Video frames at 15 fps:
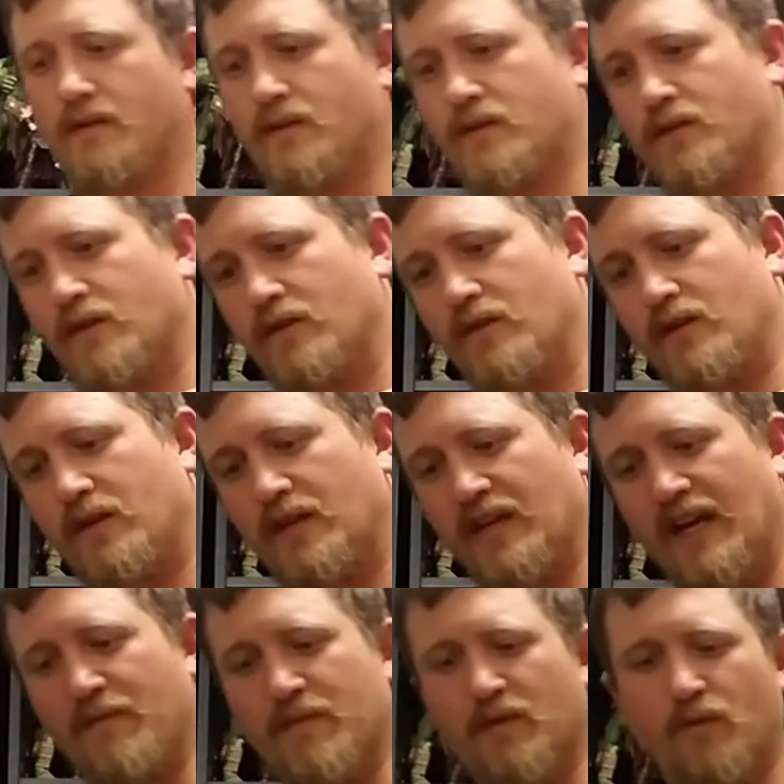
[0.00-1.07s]
So,
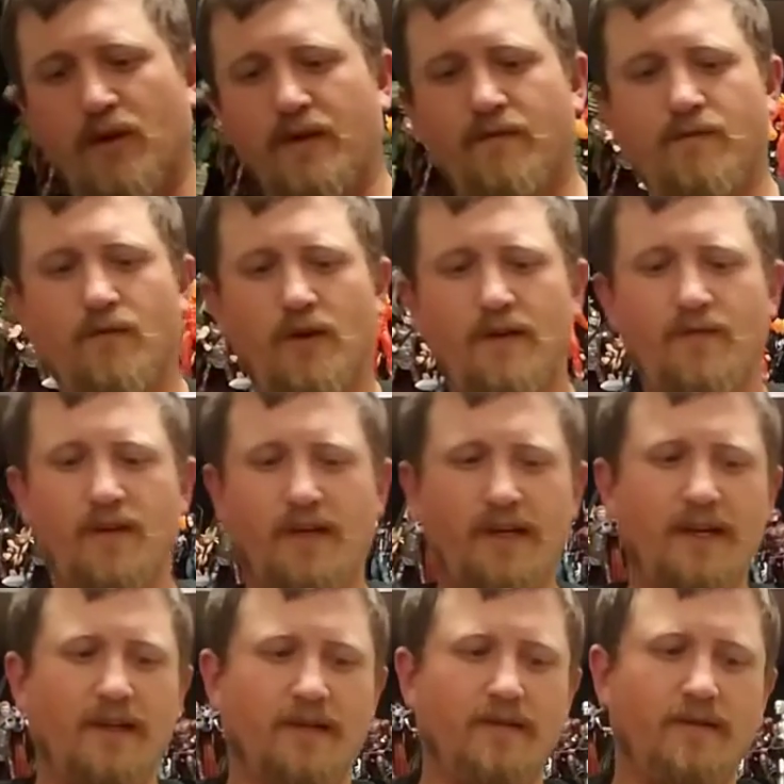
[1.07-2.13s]
I've been waiting forever to
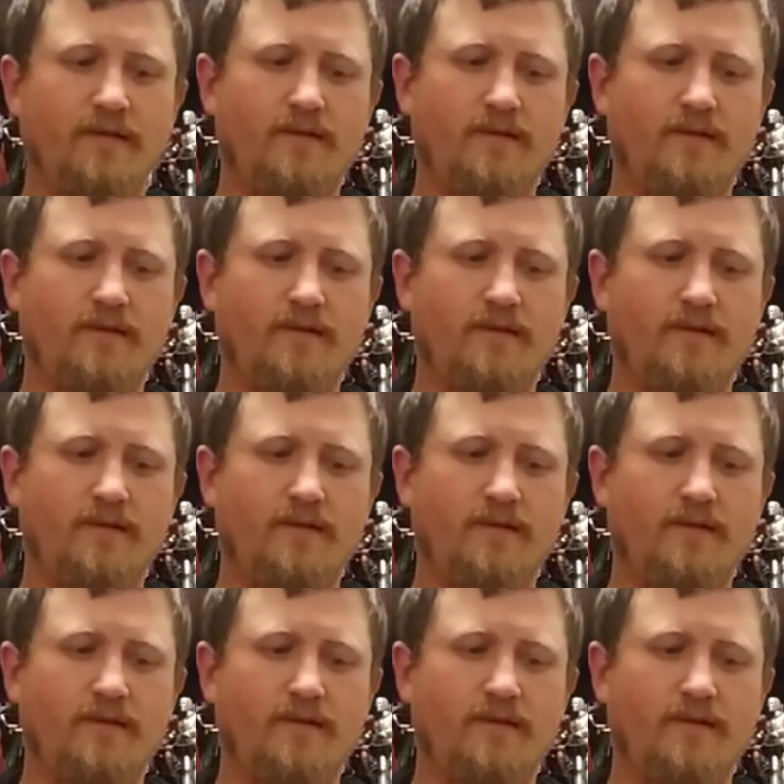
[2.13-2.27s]
get it.